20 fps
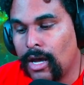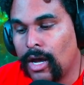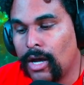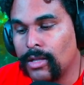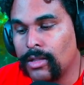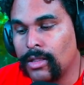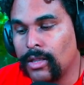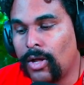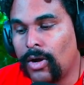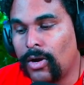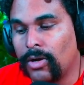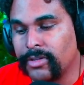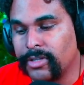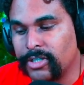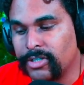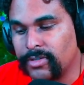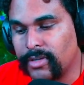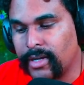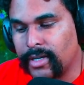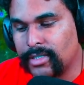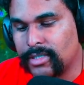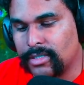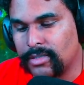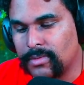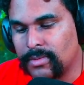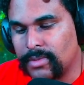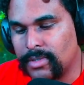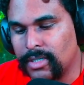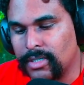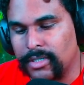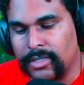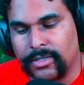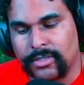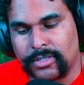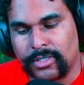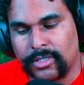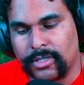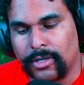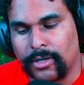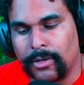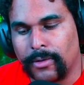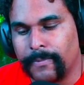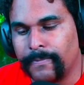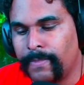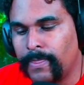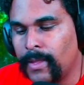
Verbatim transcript: along the tracks as we did years ago,